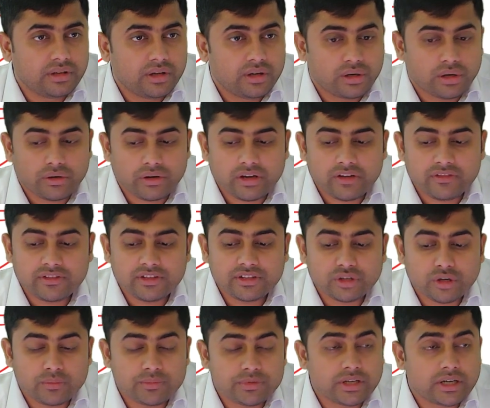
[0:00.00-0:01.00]
Now if this
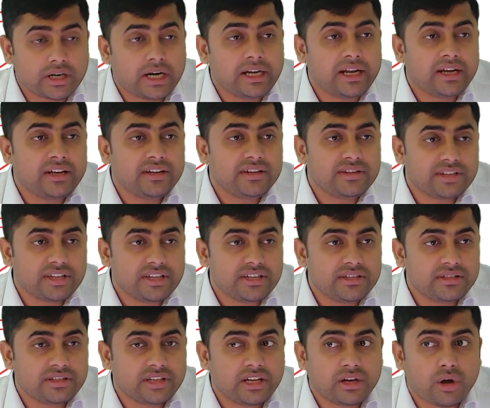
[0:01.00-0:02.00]
object containing
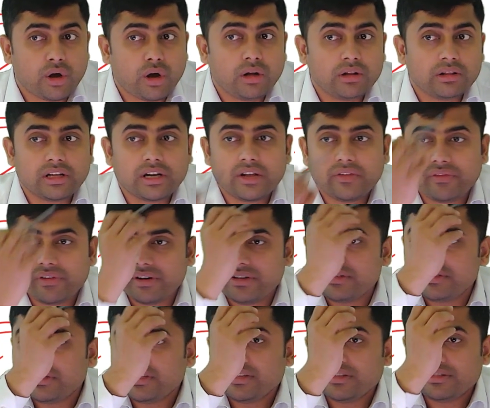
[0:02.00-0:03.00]
change, then all the
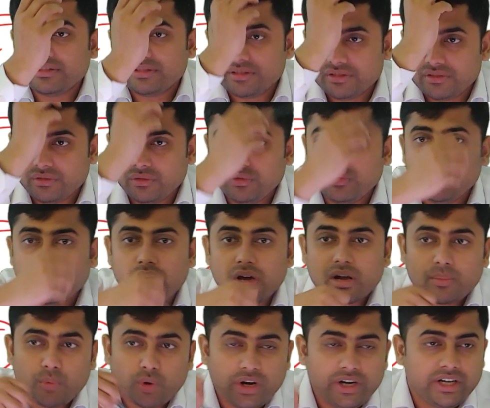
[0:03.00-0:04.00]
references who are
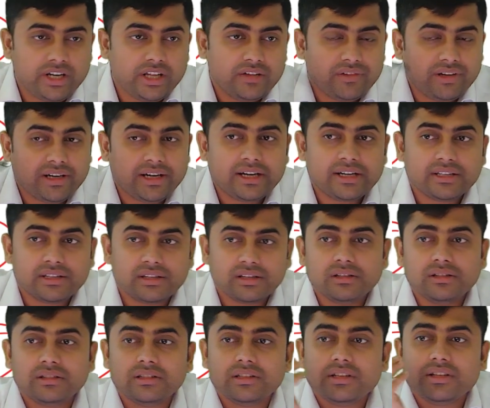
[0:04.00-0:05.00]
pointing will get
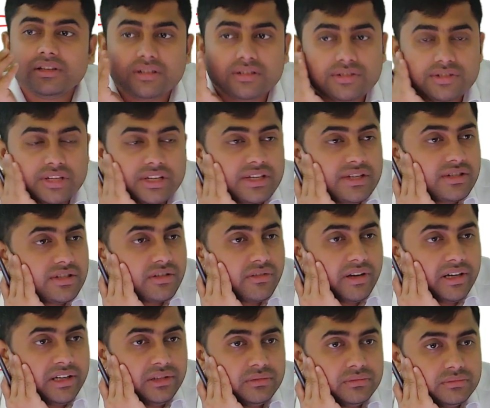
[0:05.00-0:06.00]
the changed
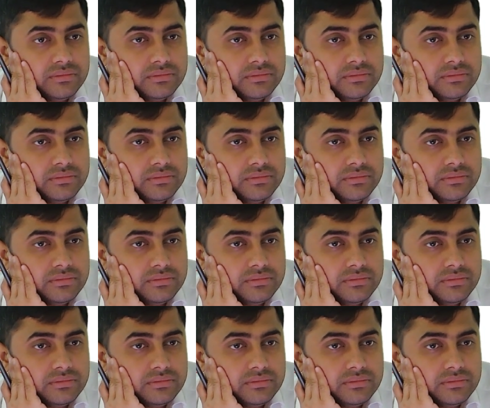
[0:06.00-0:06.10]
value.